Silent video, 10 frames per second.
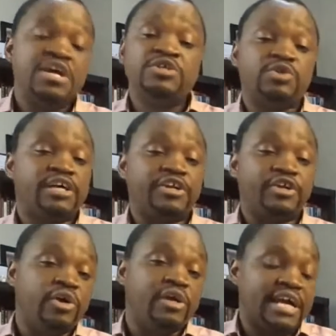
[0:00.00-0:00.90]
so that
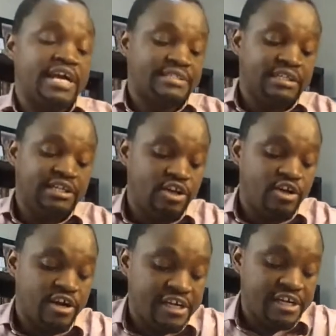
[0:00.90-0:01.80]
you can actually
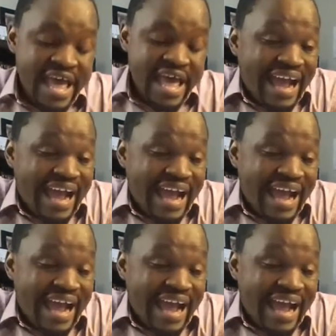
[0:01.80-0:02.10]
learn